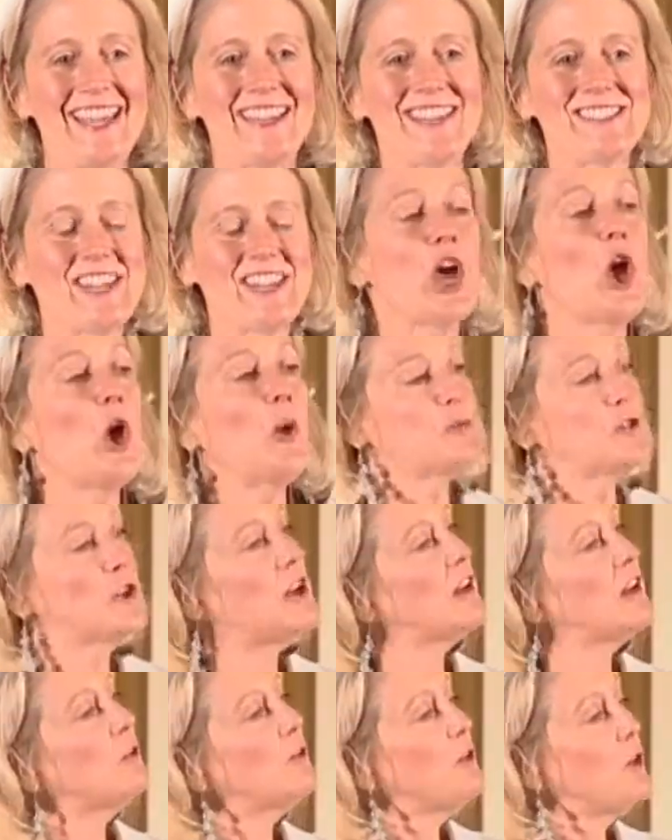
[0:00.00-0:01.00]
and to help
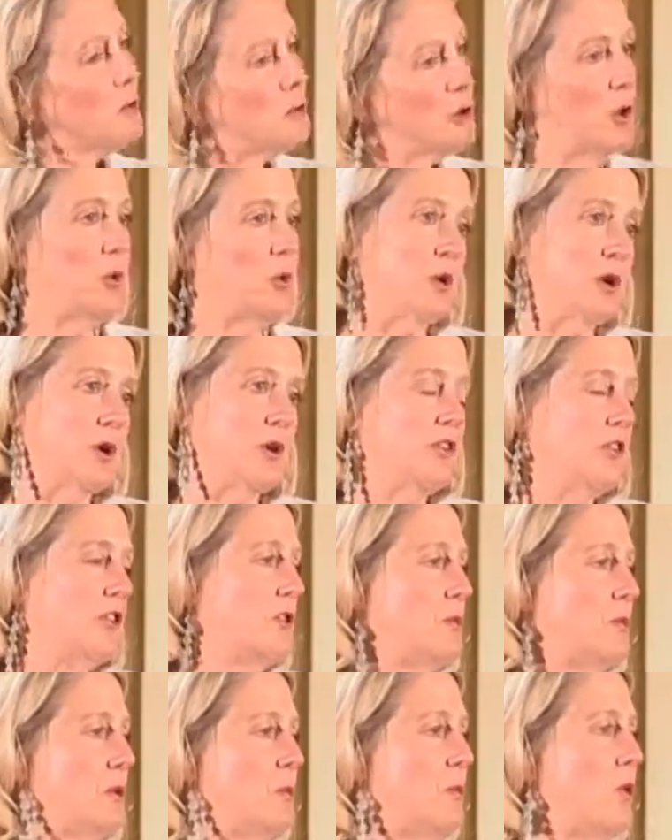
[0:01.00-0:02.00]
transform your
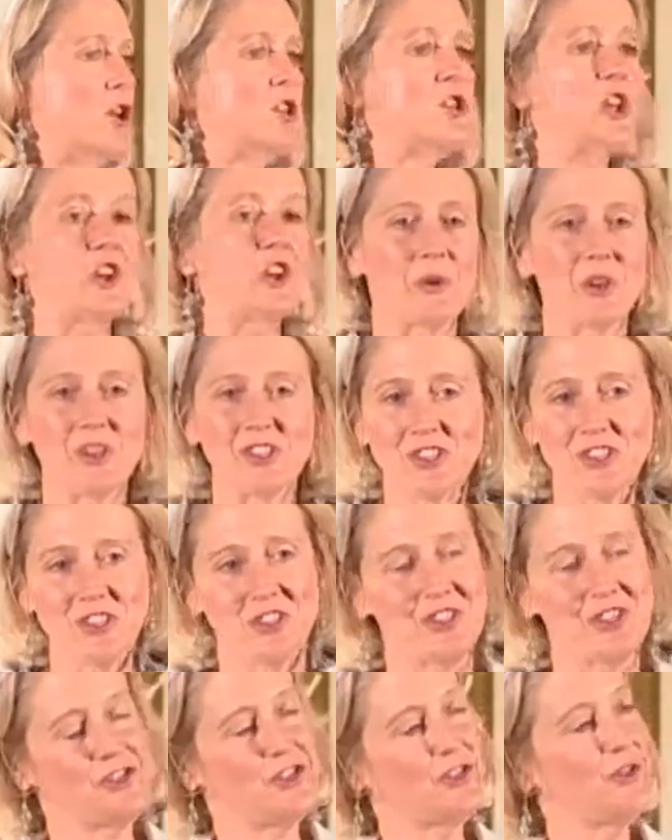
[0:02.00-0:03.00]
worlds to be more
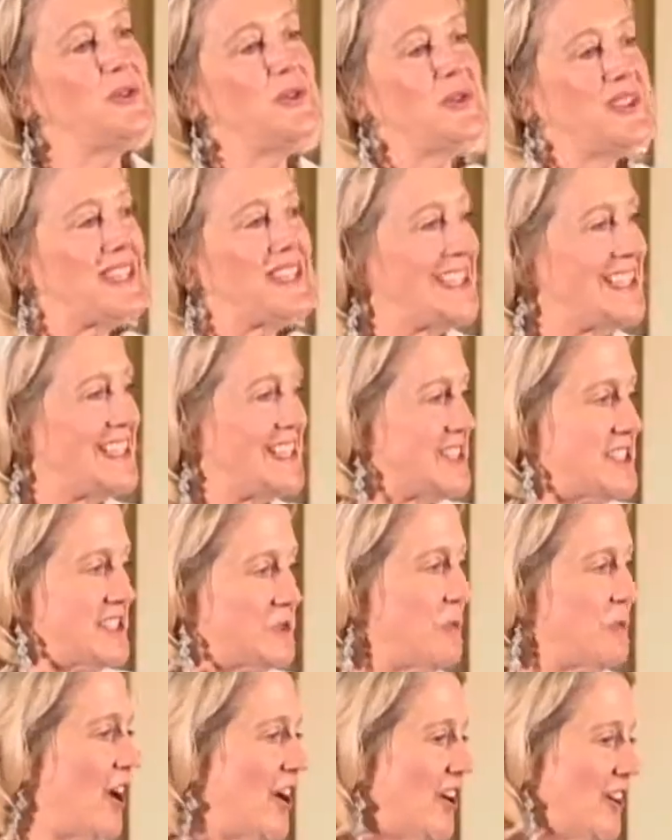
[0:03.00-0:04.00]
generationally tuned in and
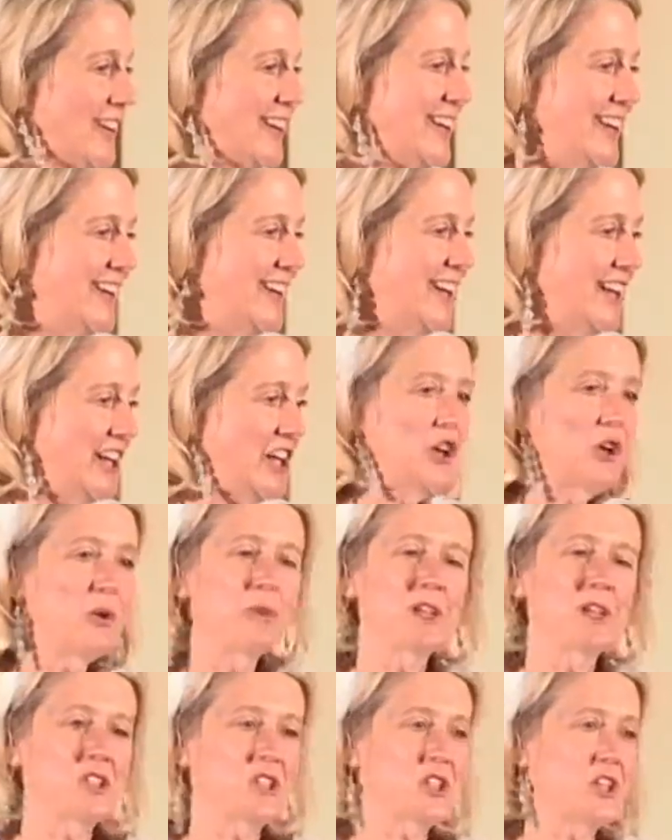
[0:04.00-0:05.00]
smart.
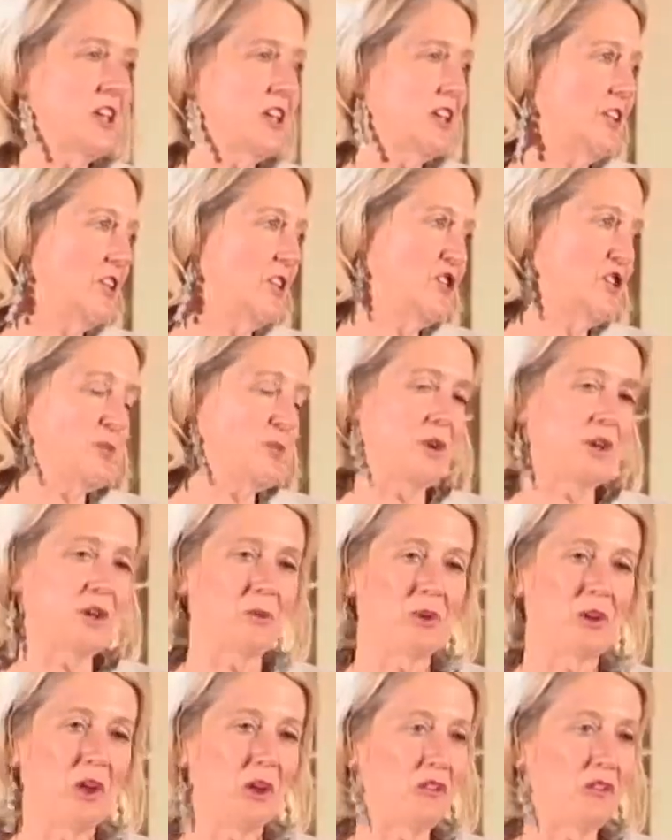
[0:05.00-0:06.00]
It'll be a challenge, but
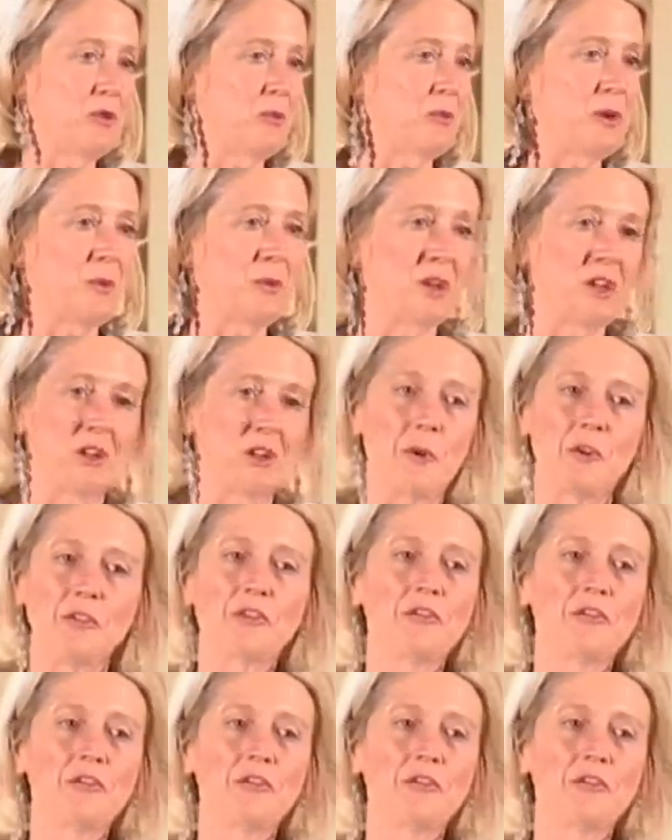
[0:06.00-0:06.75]
it will also be one of